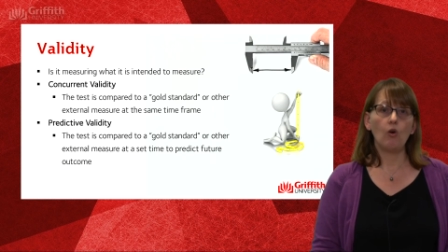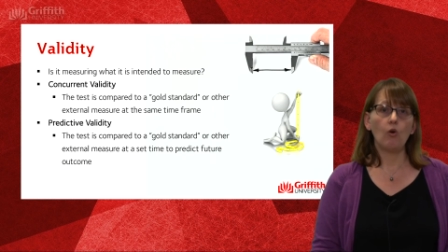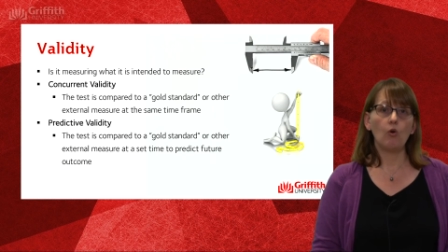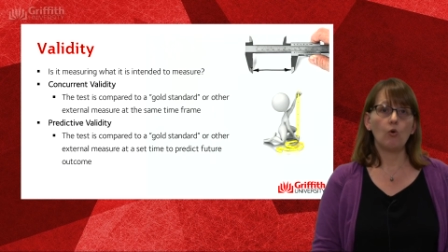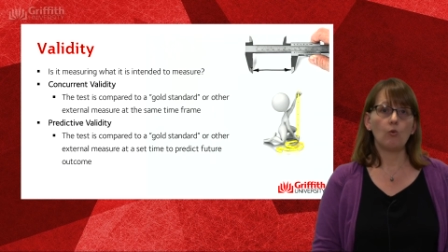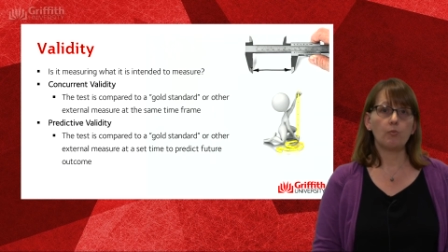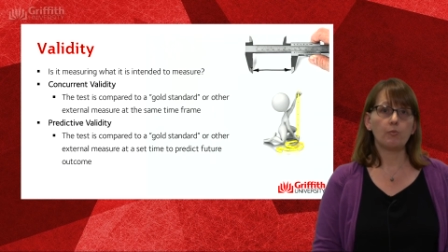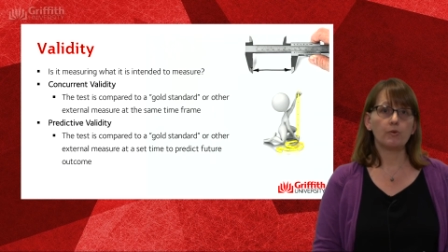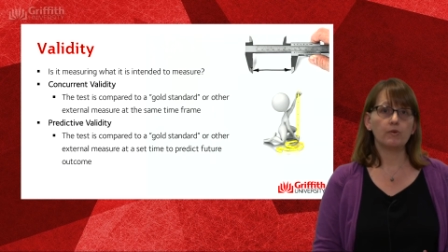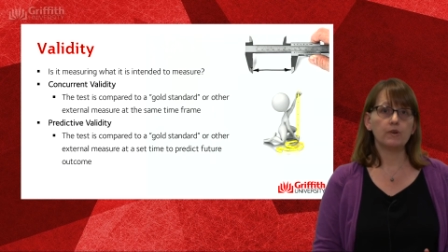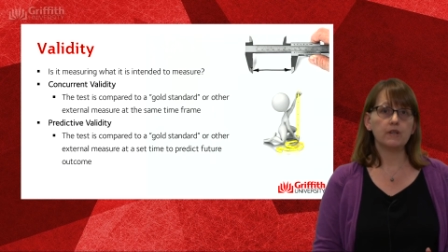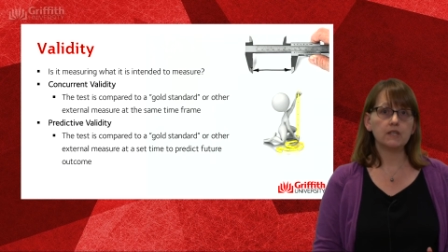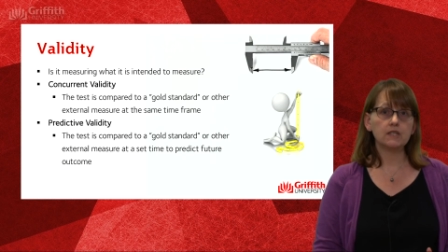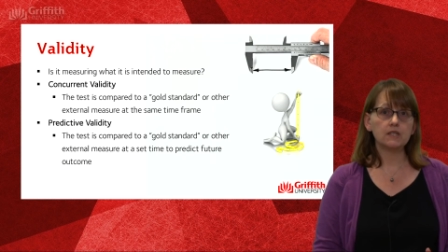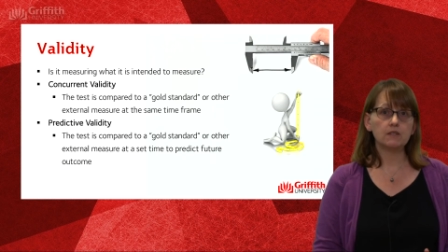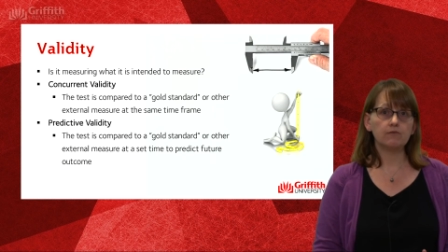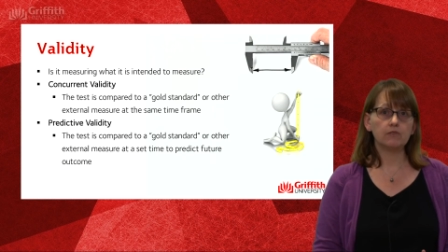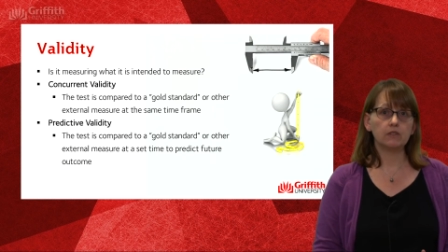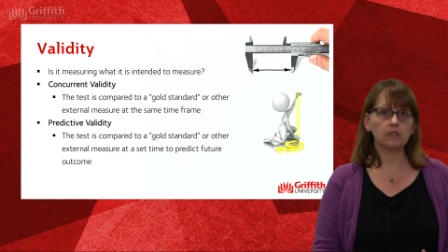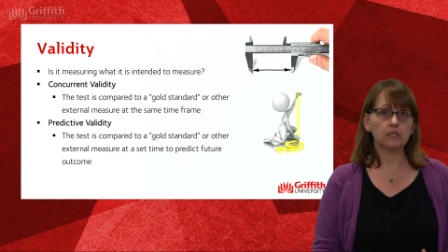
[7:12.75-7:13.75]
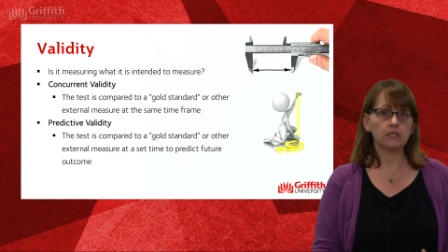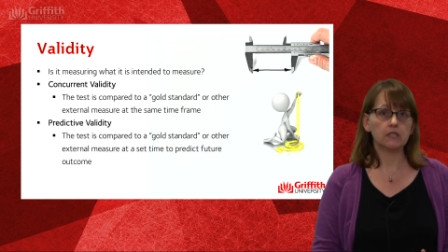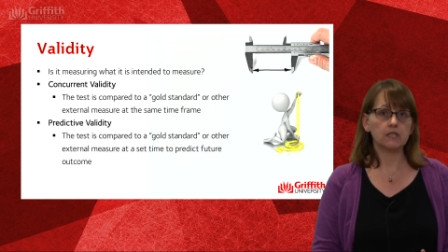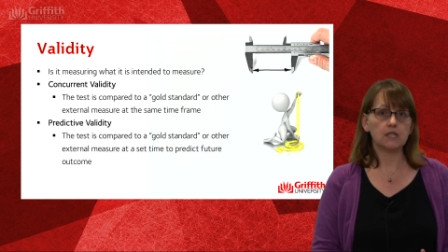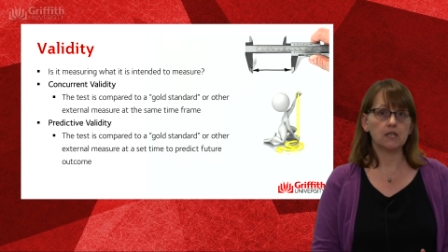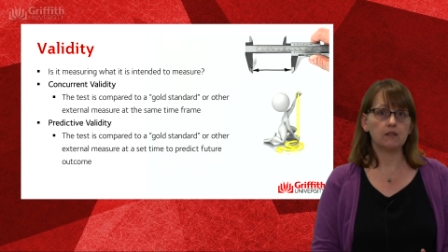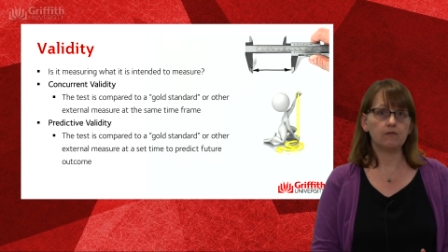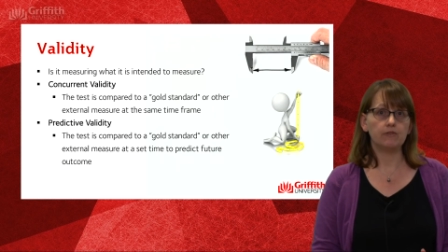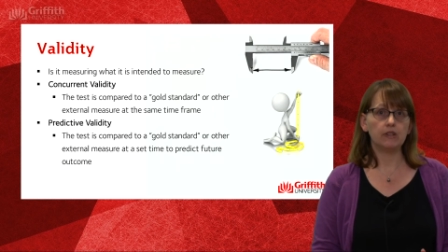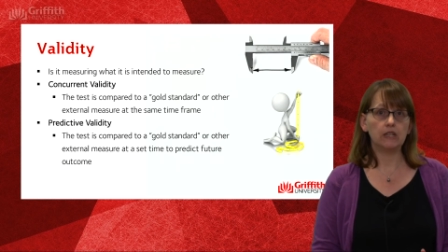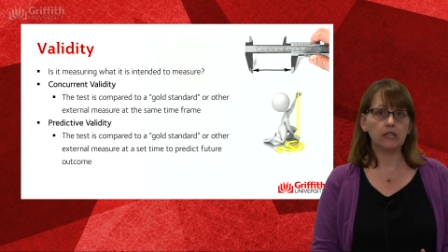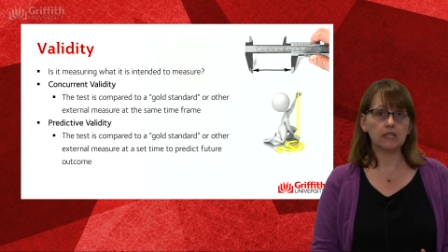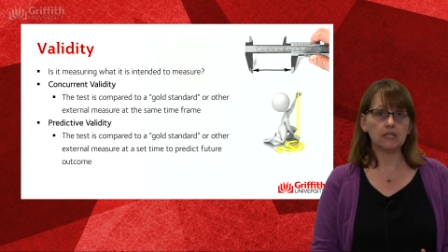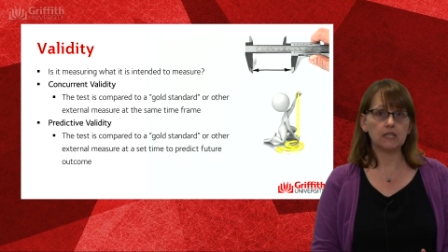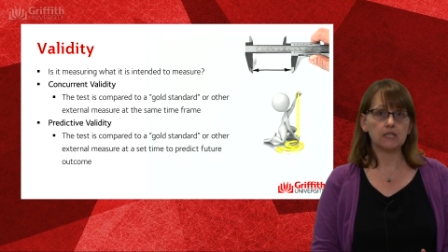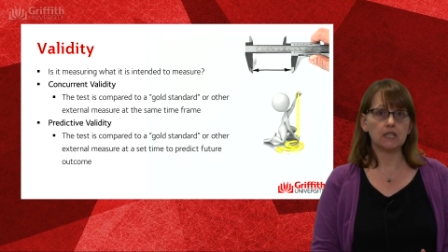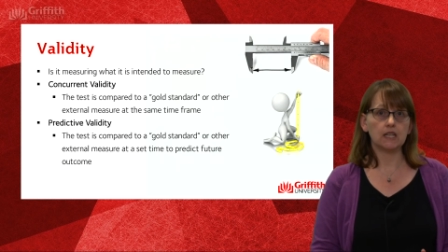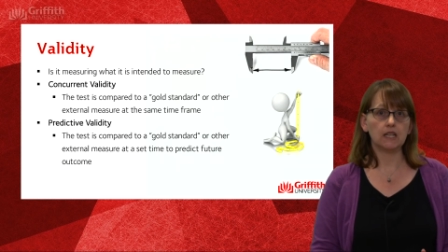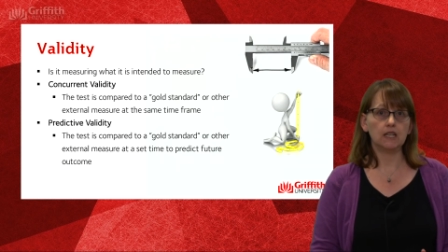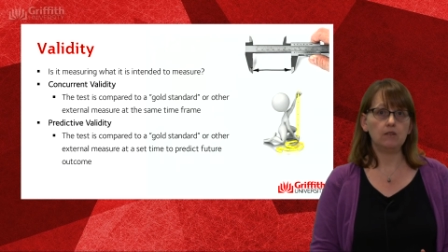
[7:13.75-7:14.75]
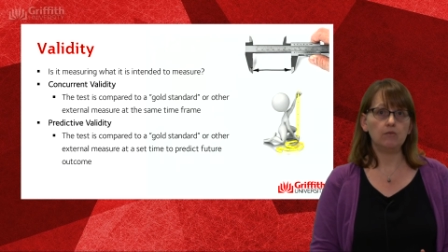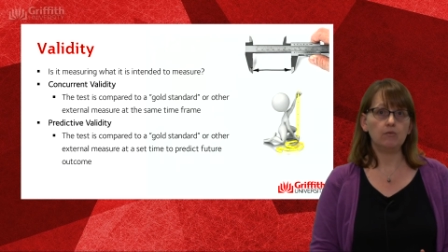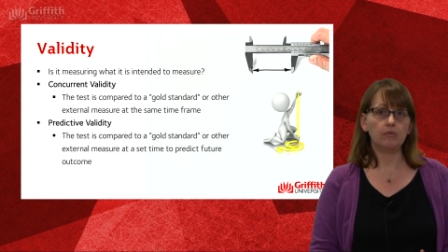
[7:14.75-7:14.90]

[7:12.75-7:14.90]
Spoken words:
or predictive validity,